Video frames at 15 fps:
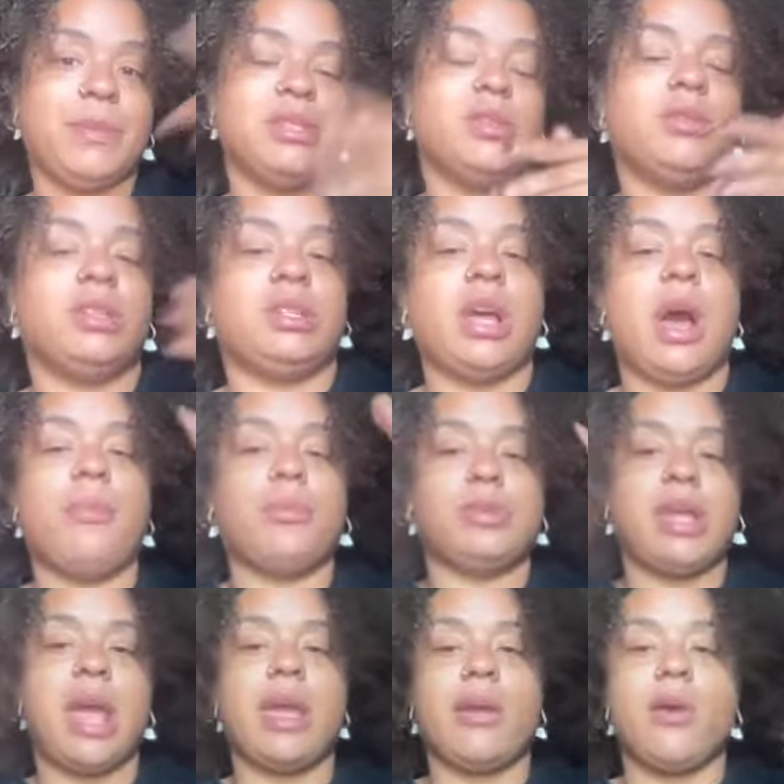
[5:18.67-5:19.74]
And so the top
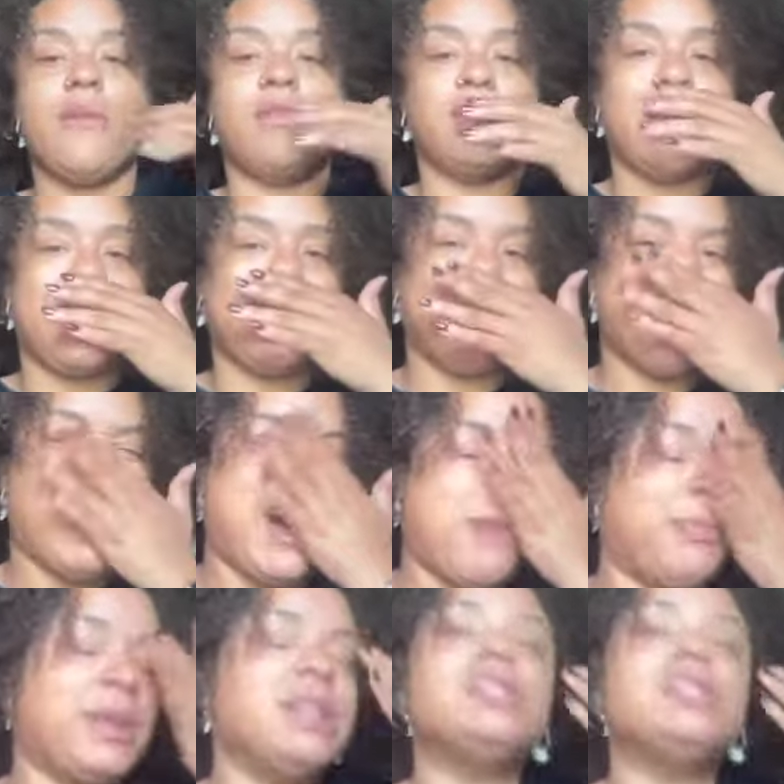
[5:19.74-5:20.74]
was hanging over like a mop.